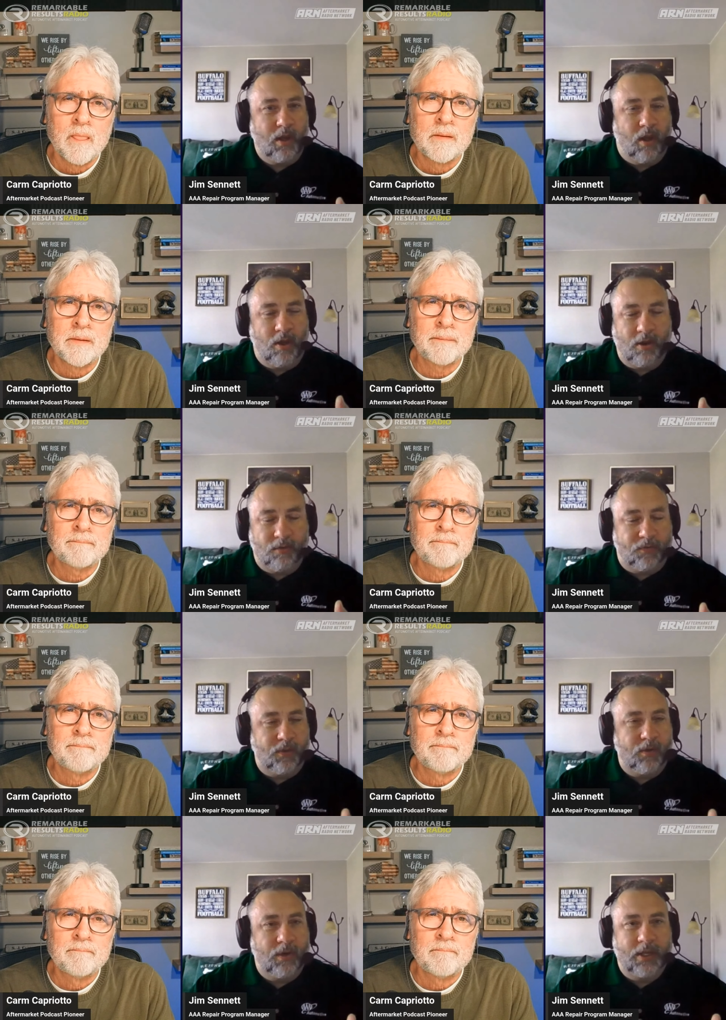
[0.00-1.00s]
Speaker 1: all your
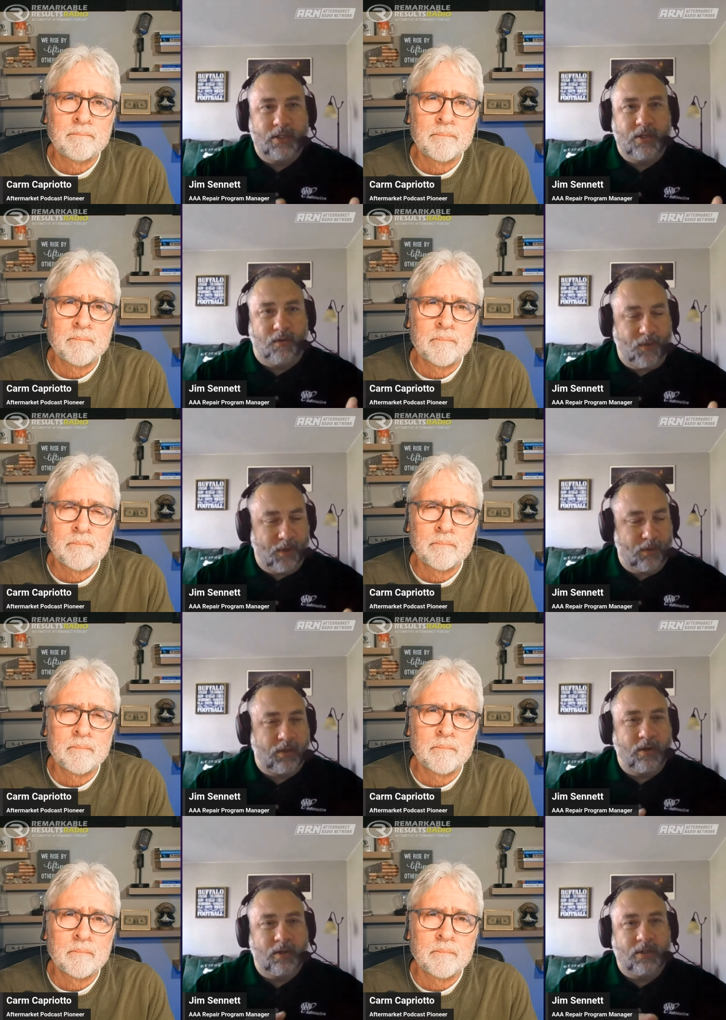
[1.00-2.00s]
fluids, your
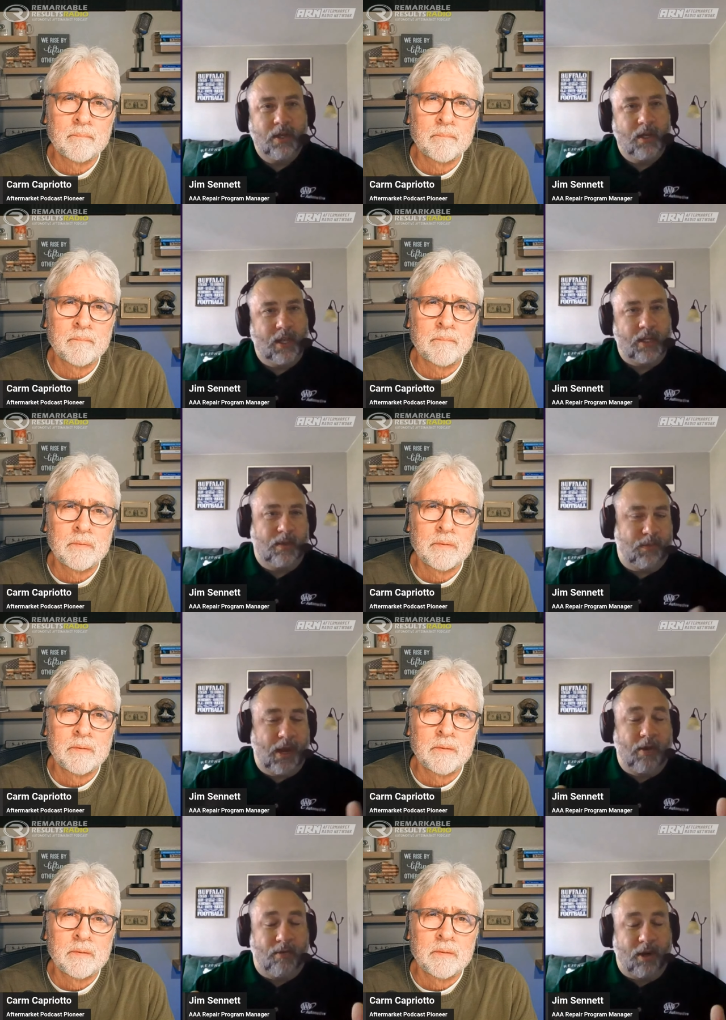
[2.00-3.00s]
filters. That's
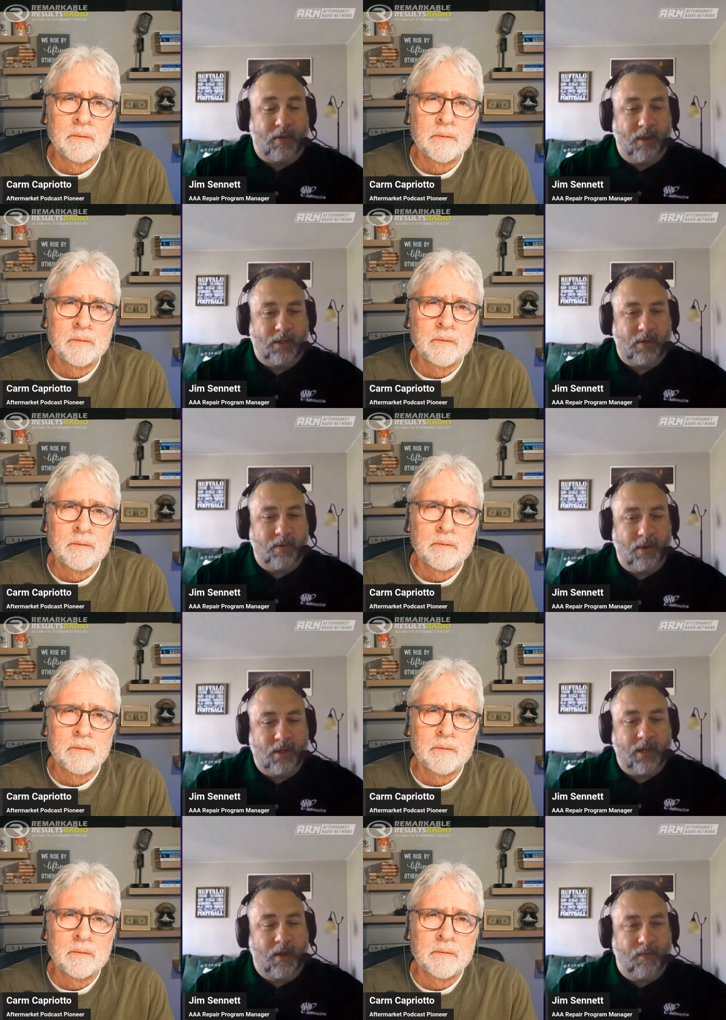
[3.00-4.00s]
something I would recommend someone
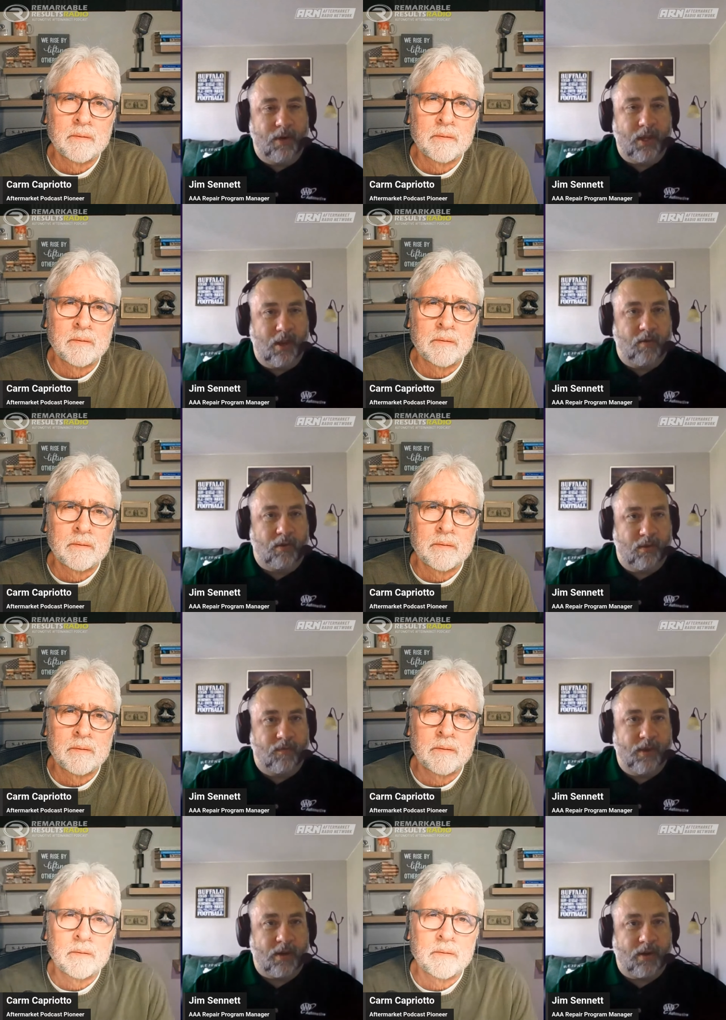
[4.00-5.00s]
does every year with
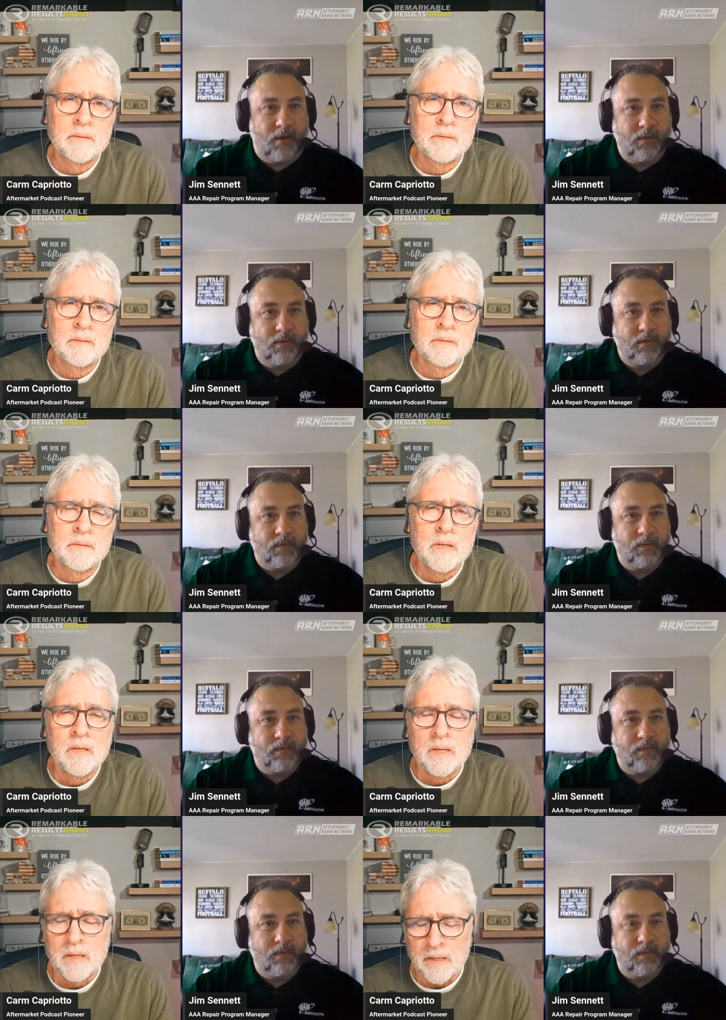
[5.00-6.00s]
their vehicle.
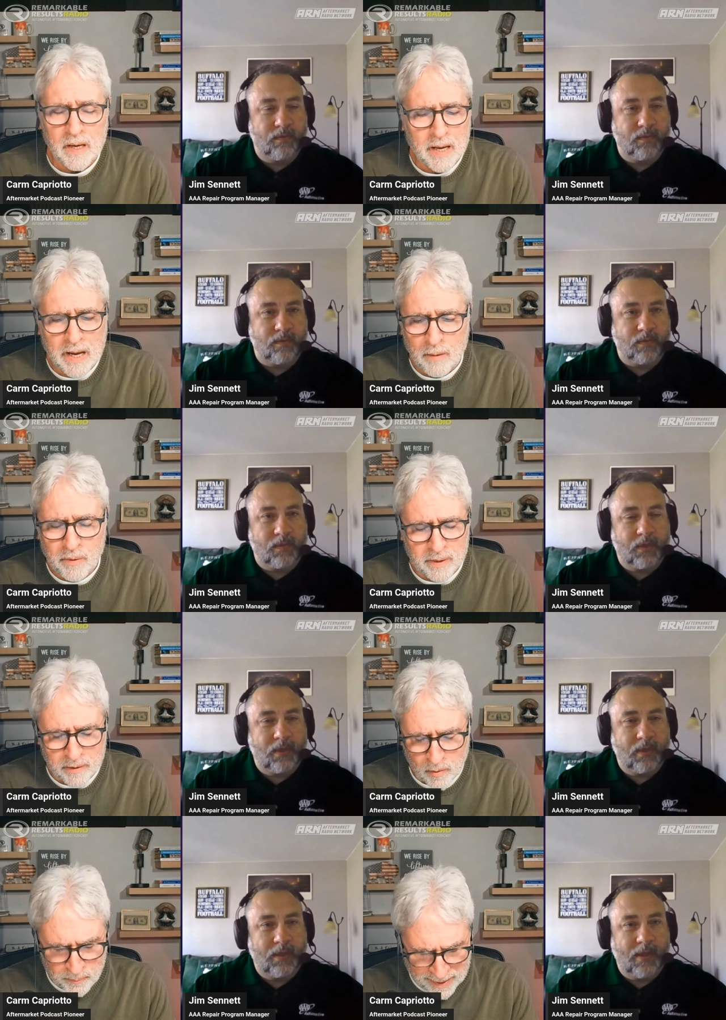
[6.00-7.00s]
Speaker 2: Yeah, I want to
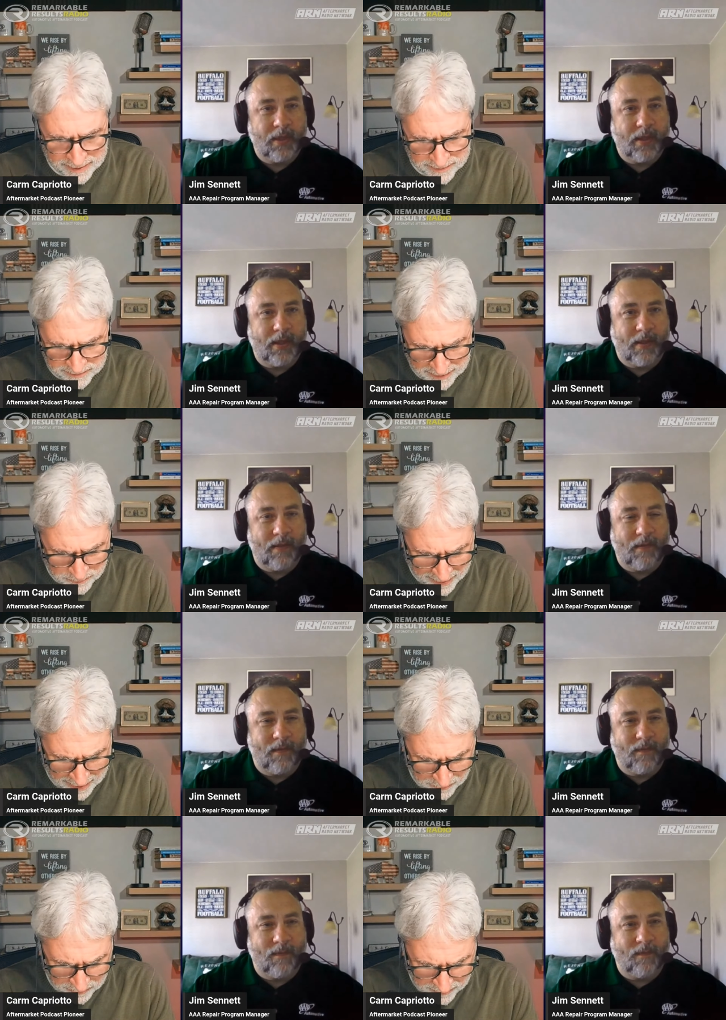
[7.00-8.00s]
go back to that
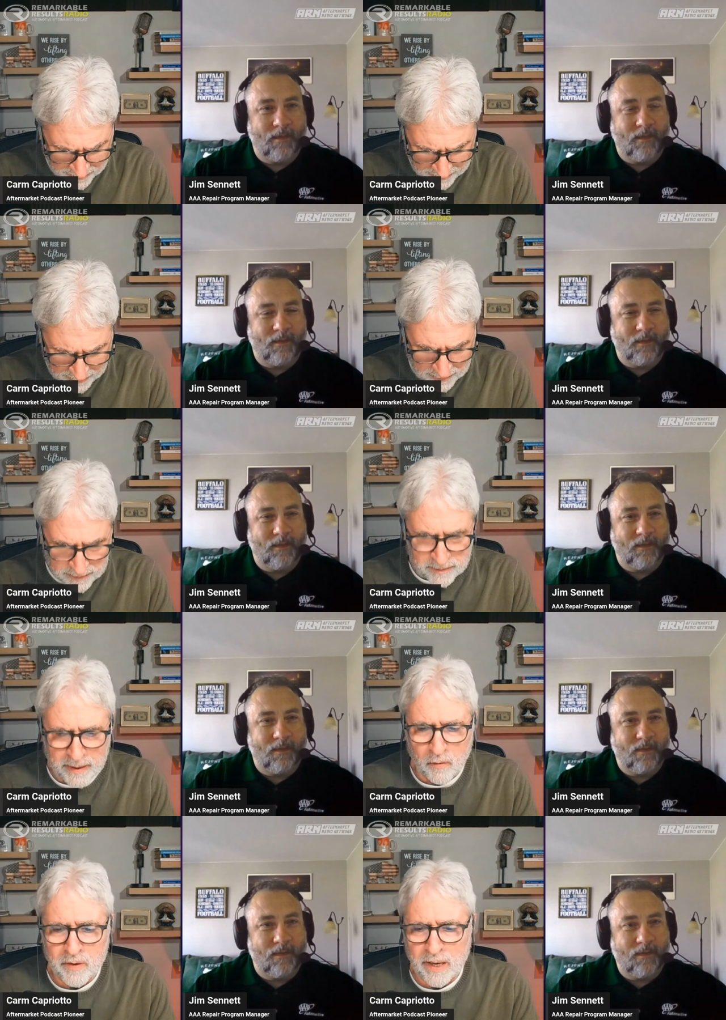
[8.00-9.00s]
battery thing. And
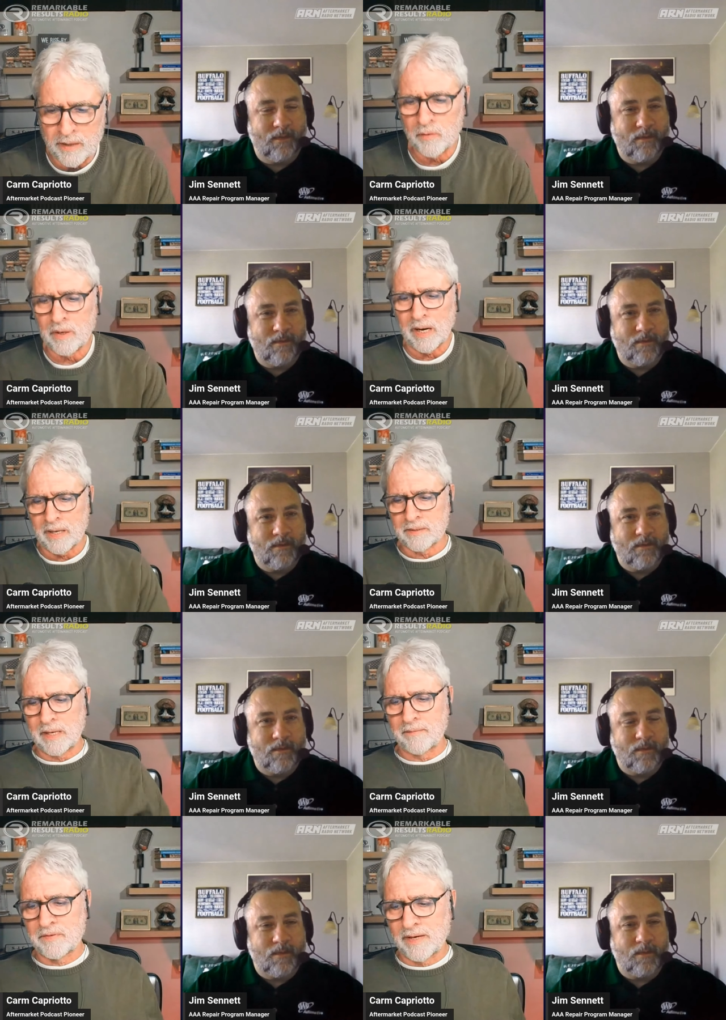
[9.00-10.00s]
yeah, okay, you guys
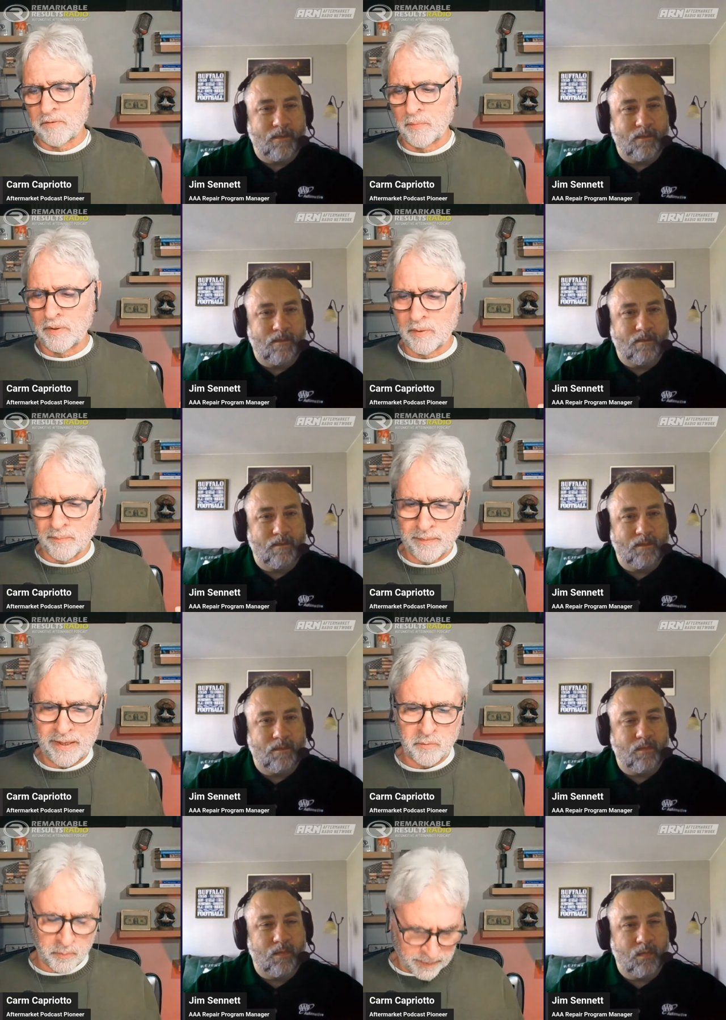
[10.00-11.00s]
have 7 million
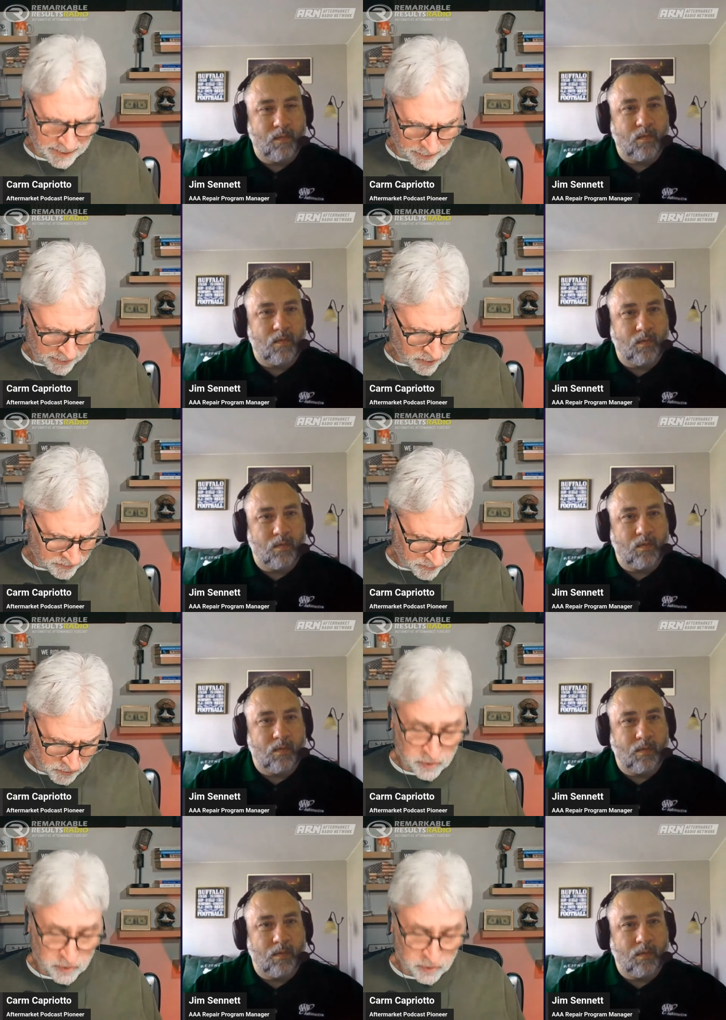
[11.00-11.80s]
annual battery calls. I'm sure